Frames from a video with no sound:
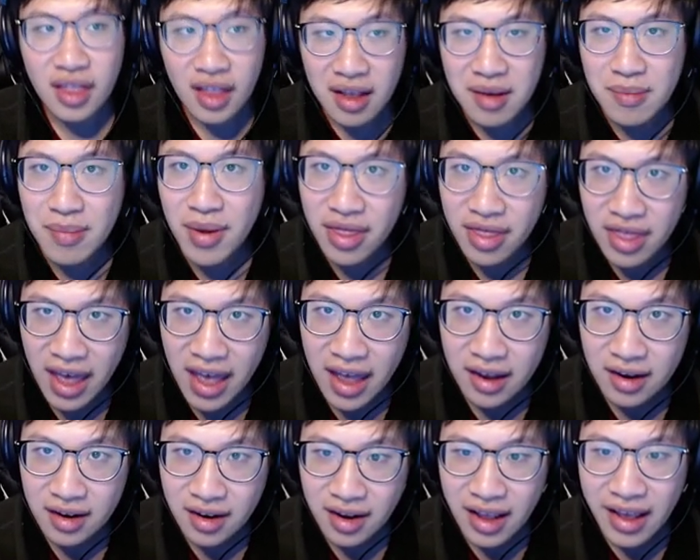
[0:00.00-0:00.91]
But
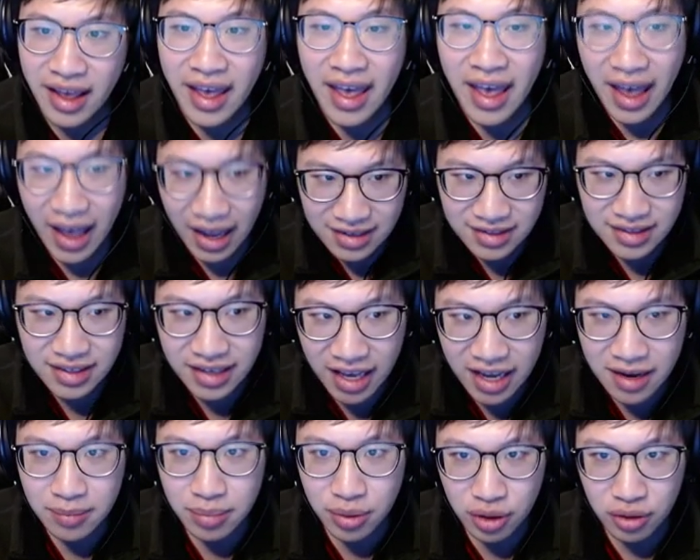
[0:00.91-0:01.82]
then, as the
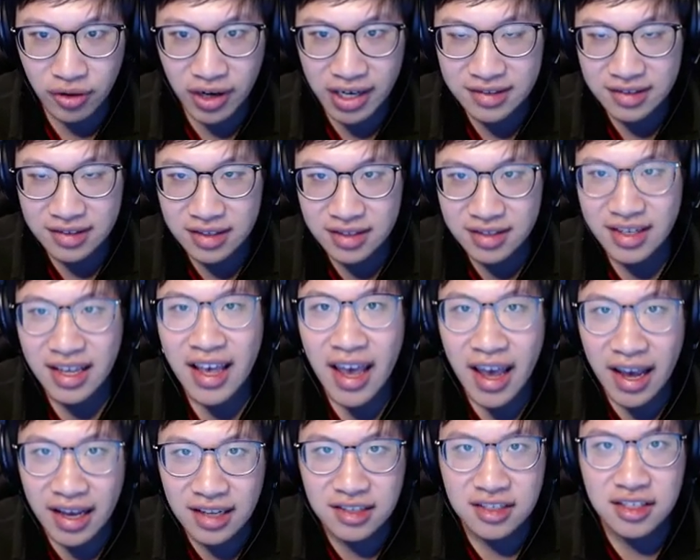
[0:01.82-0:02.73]
game progresses
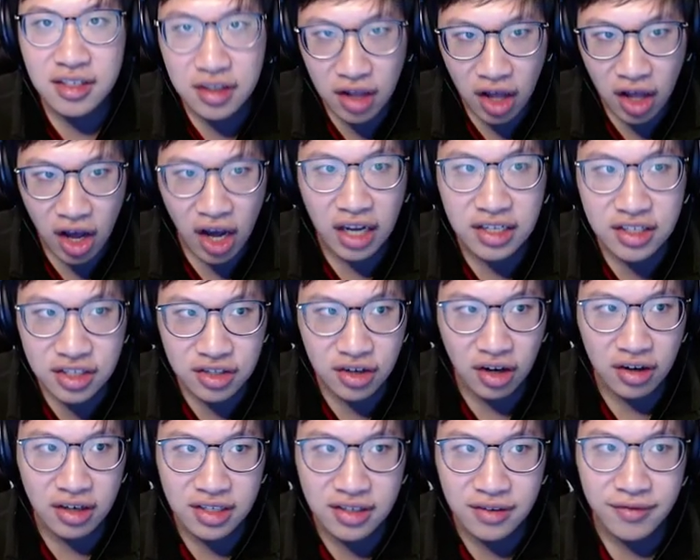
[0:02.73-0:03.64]
and slots
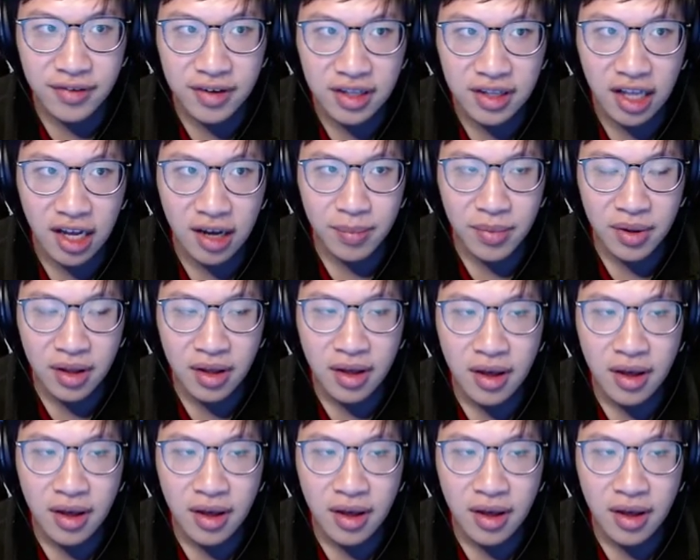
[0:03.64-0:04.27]
start to fill up,